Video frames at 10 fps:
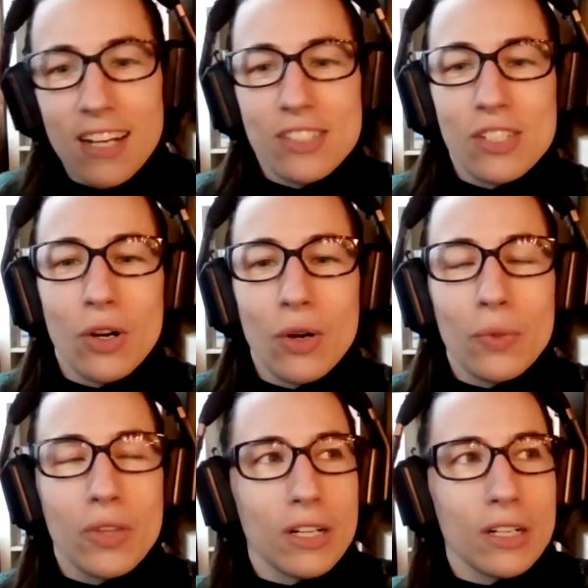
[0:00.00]
So
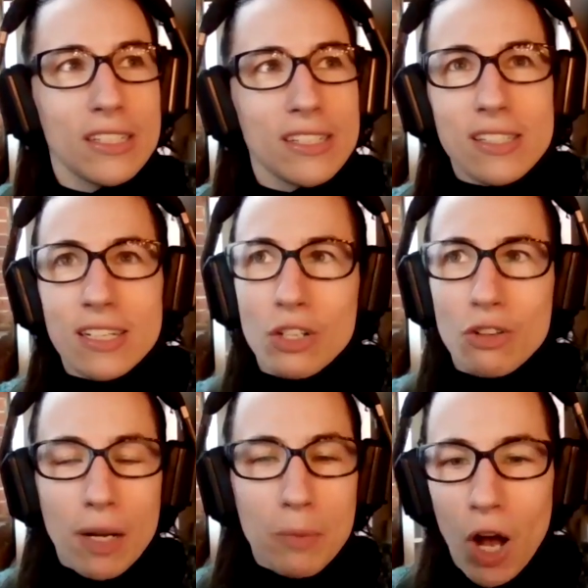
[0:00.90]
there is an incredible